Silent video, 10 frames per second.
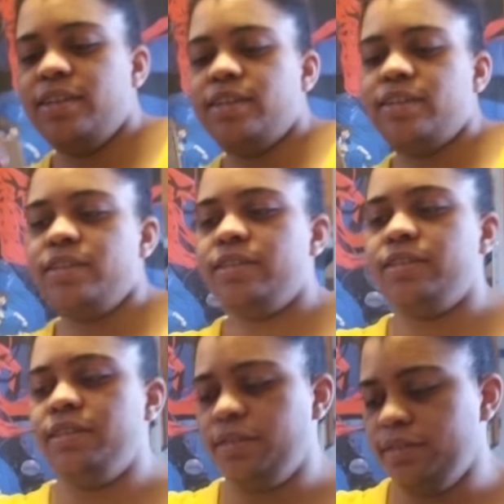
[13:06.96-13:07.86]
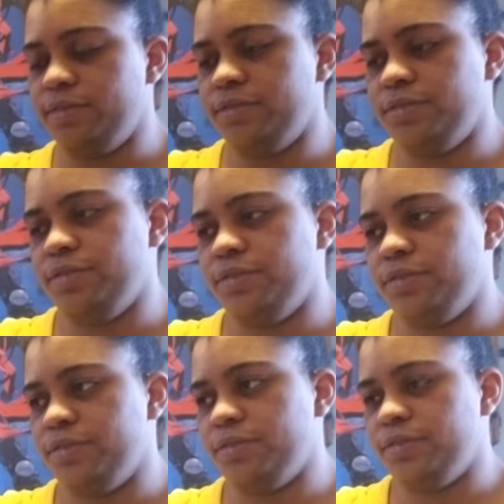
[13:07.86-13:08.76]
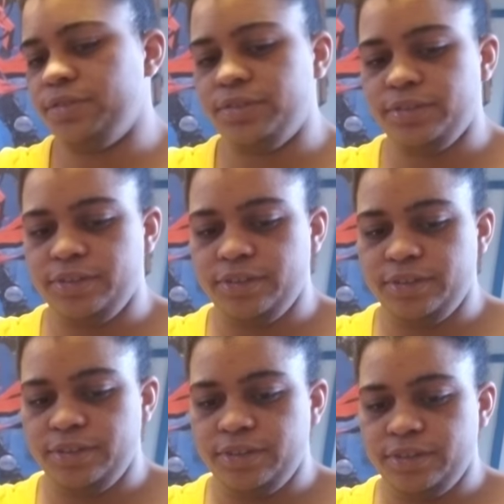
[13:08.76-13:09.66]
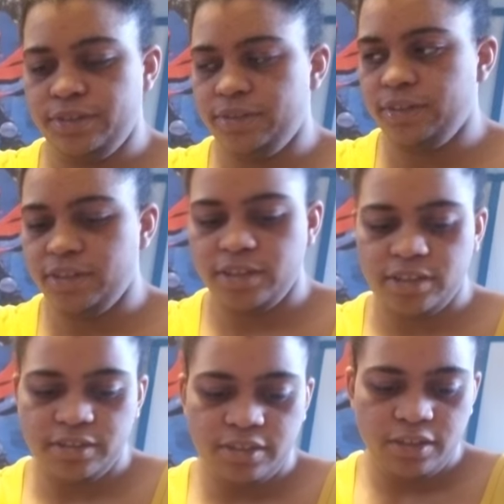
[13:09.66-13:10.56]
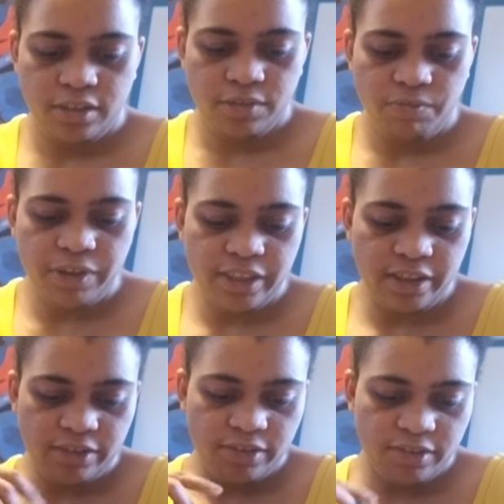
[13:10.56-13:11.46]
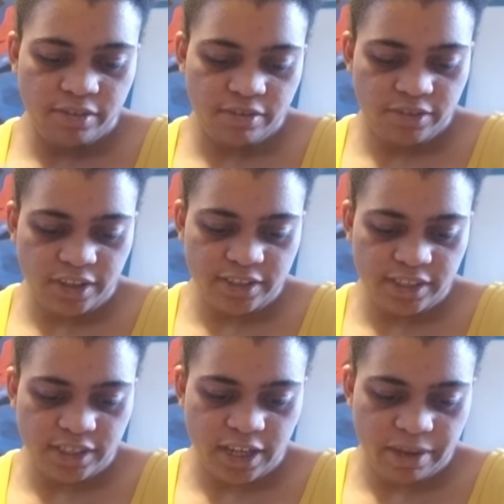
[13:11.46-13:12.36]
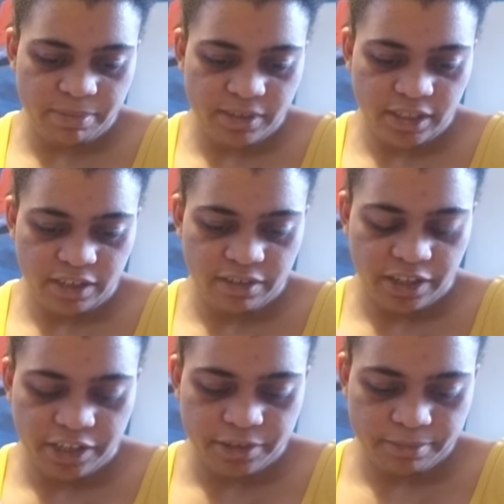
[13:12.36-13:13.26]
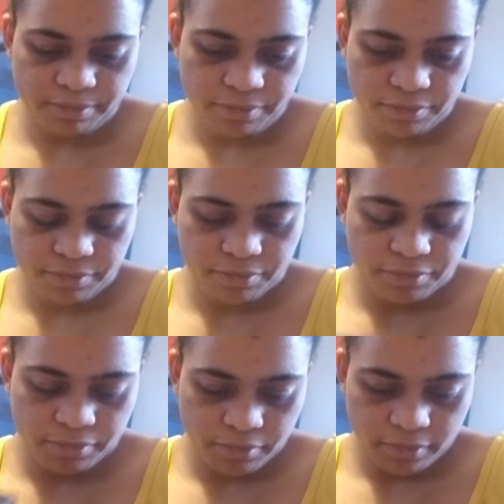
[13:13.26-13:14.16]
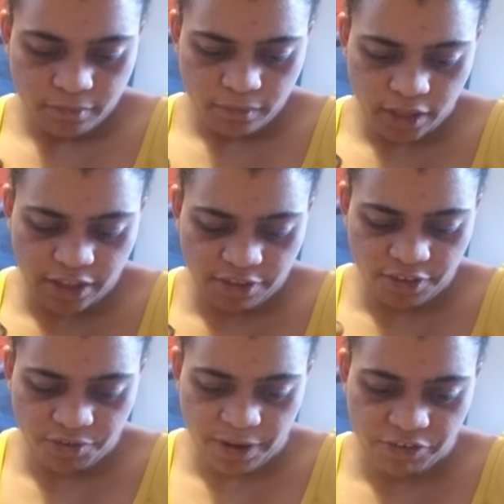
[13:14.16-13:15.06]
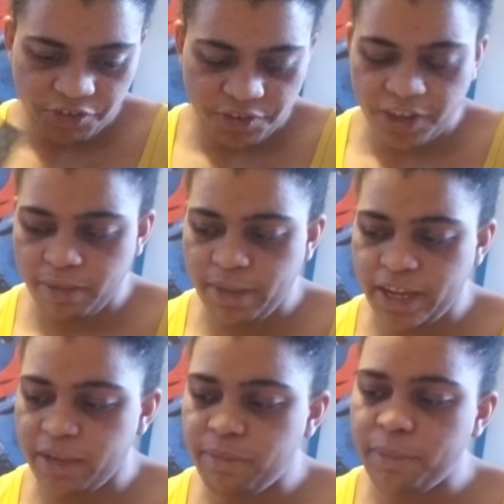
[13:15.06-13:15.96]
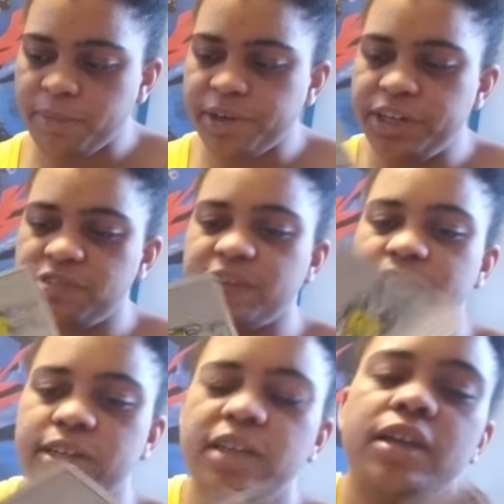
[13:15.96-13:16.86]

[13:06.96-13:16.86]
She's hiding in the box and attacking the toy. Okay. With this Six of Cups down here, in the situation, you're looking back at memories where